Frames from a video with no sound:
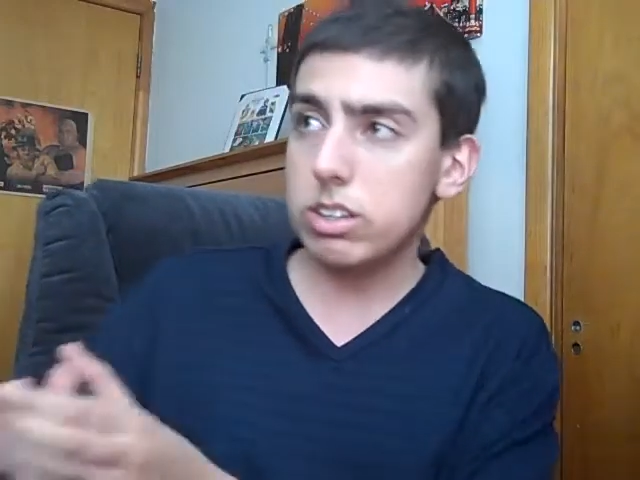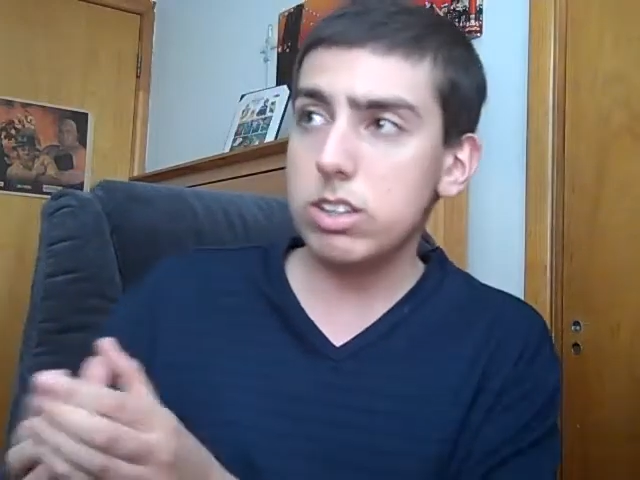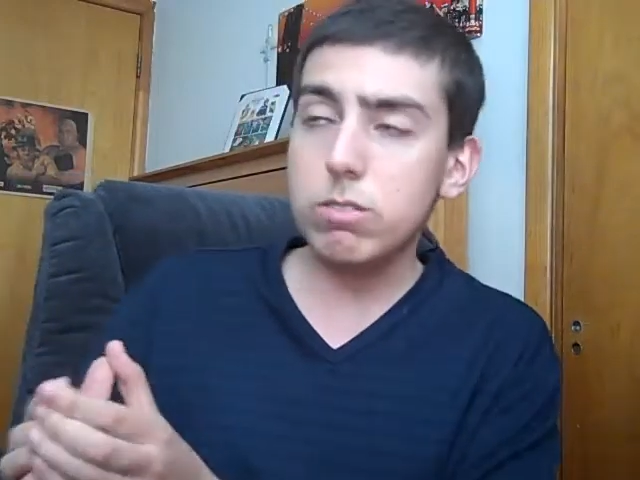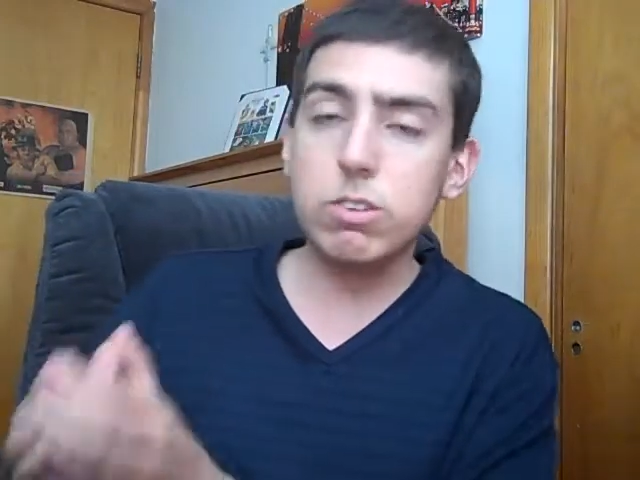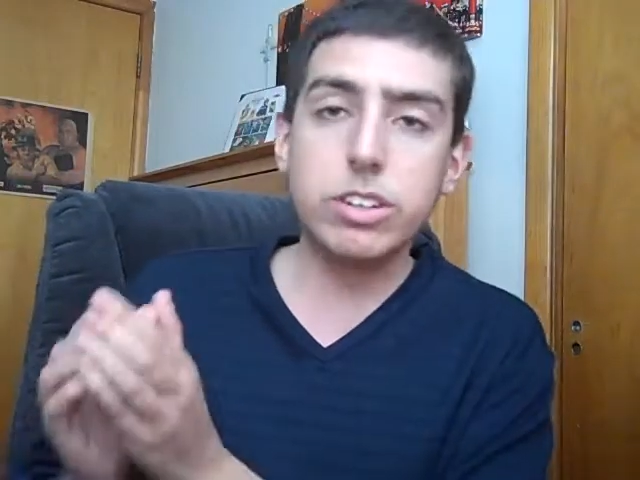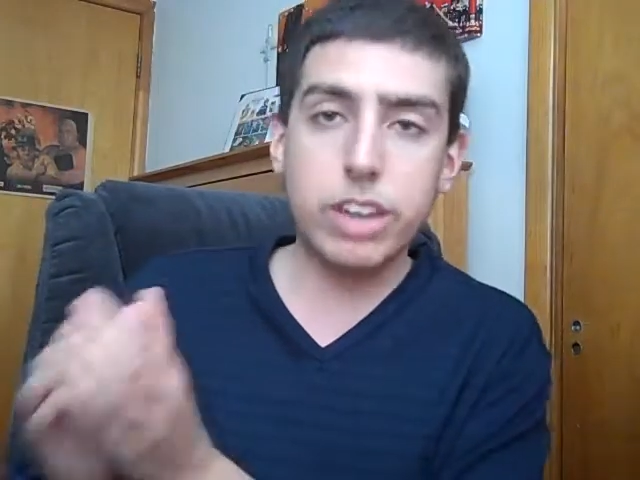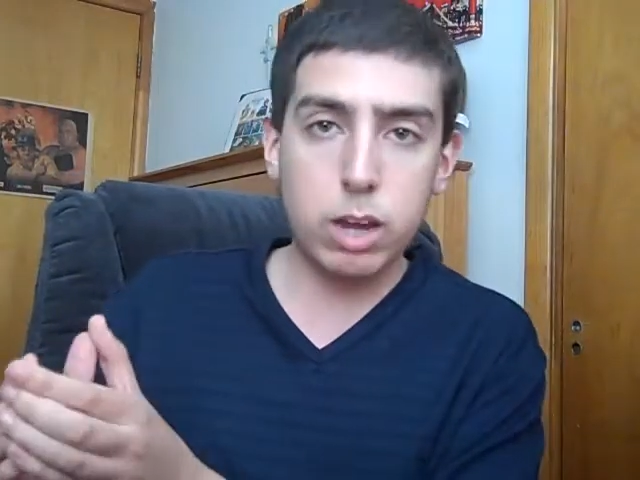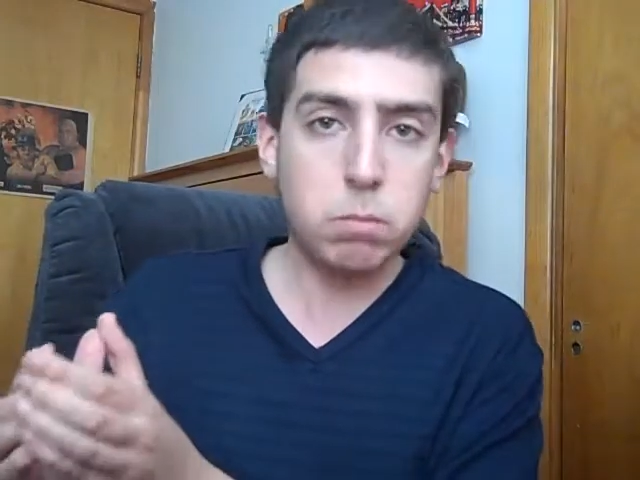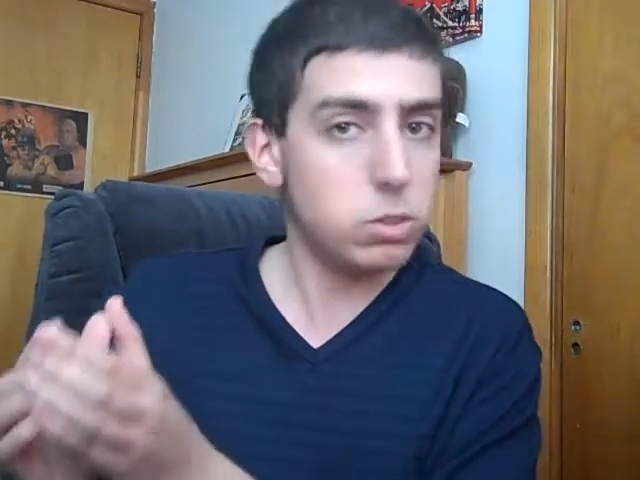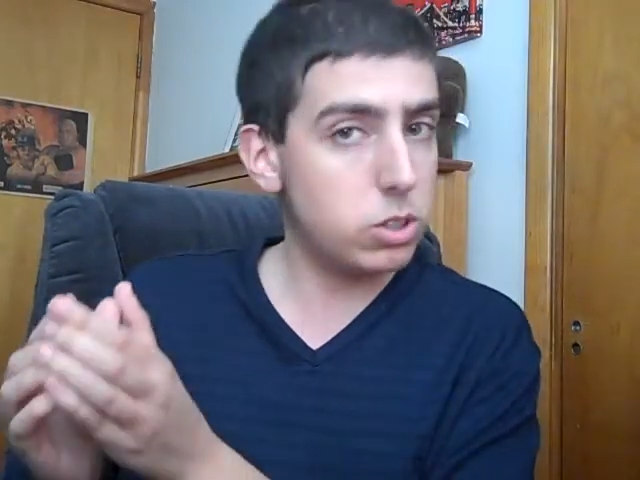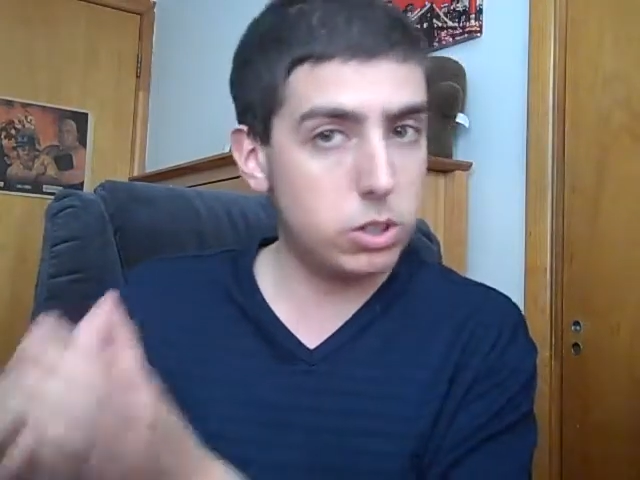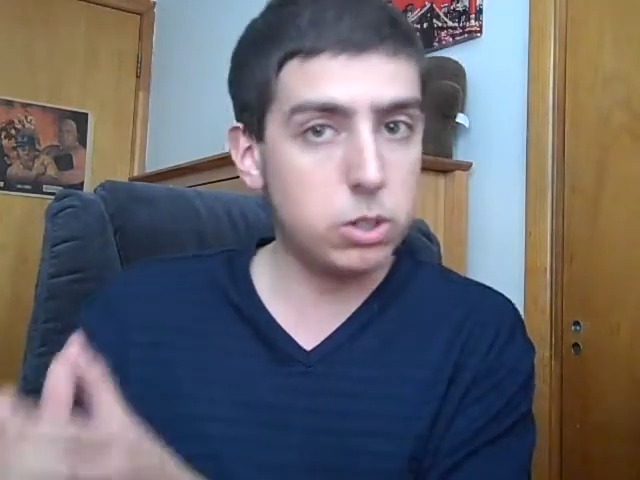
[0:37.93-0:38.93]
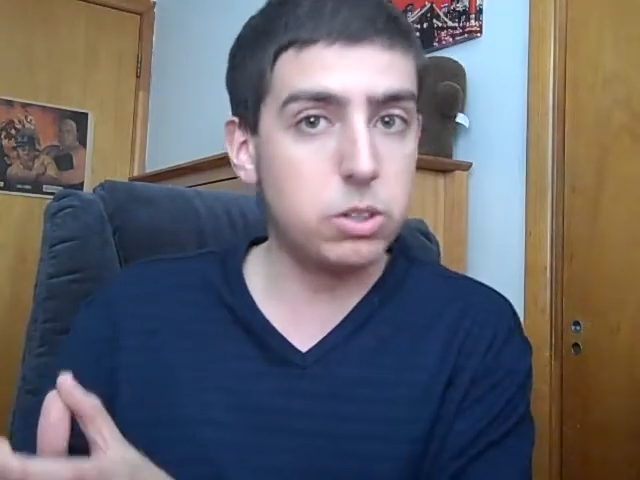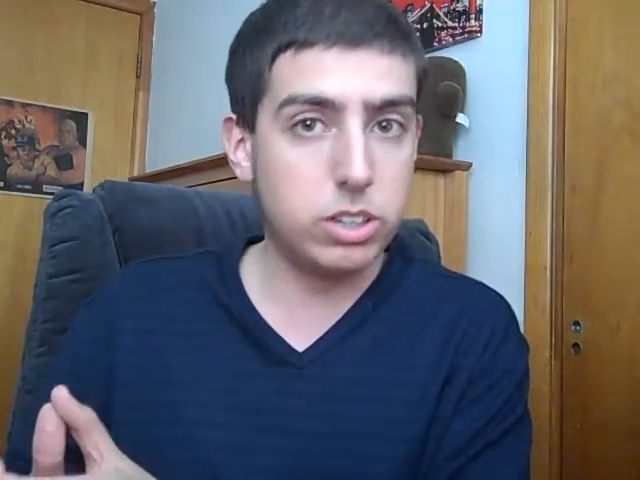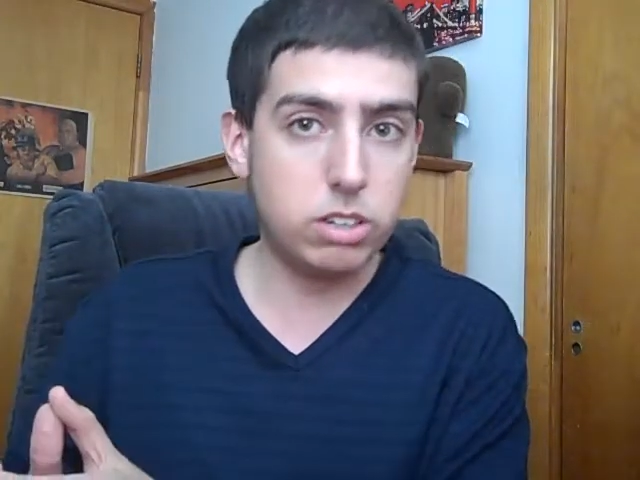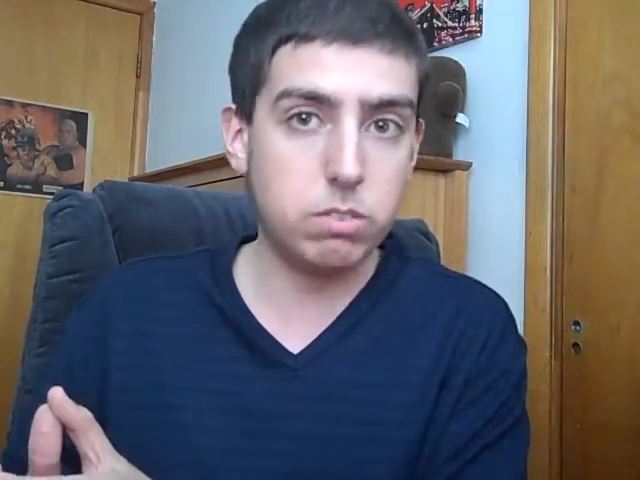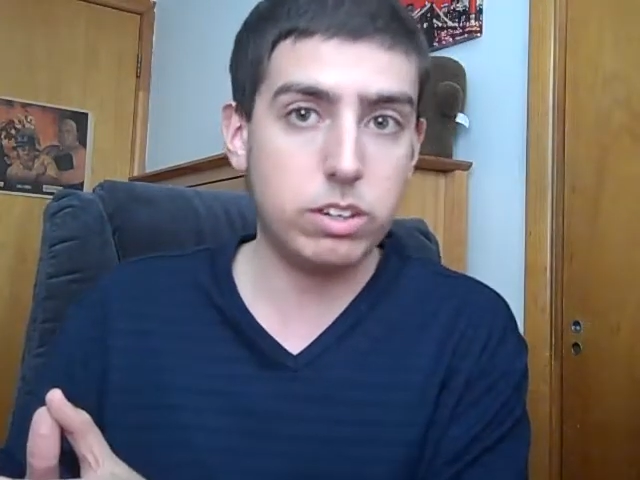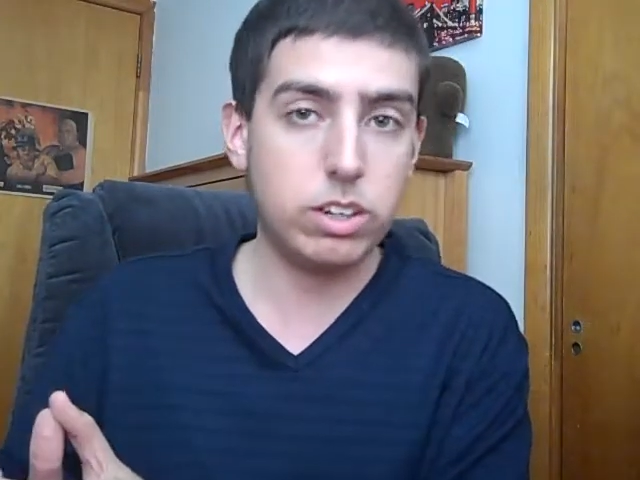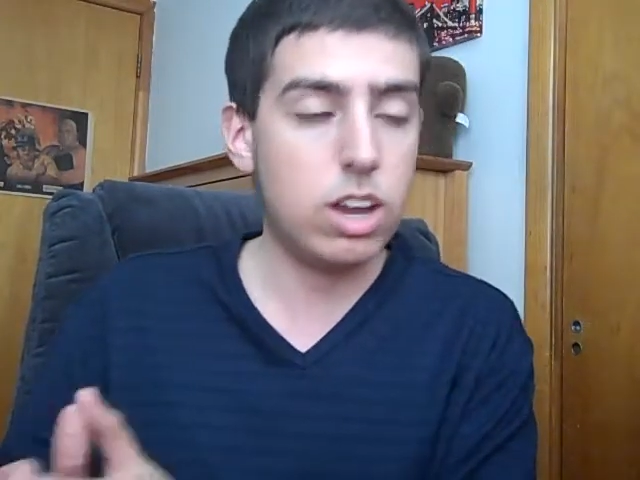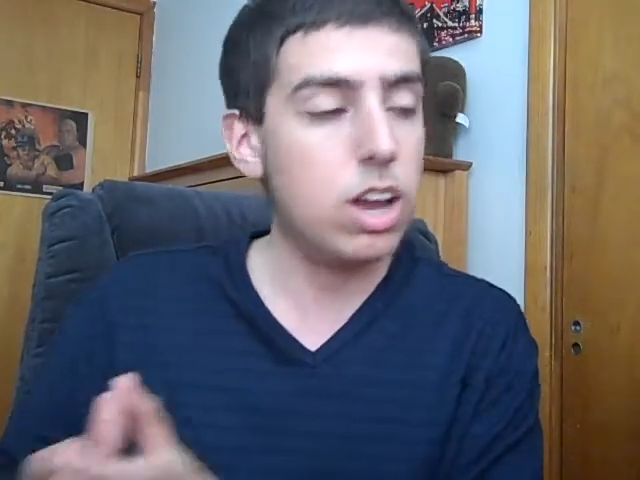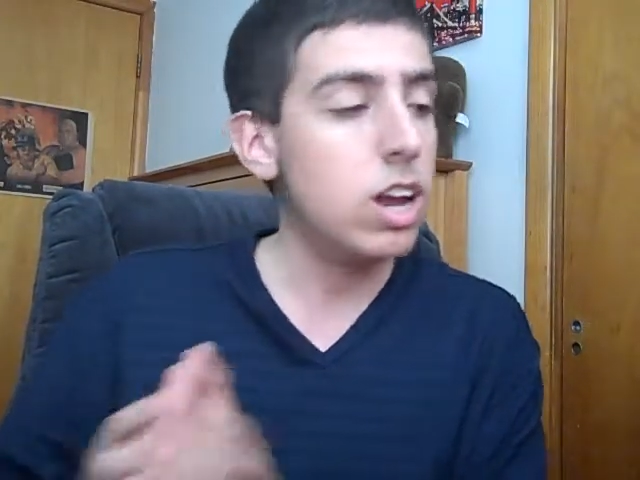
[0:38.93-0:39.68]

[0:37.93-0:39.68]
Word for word: delivered games to your TV.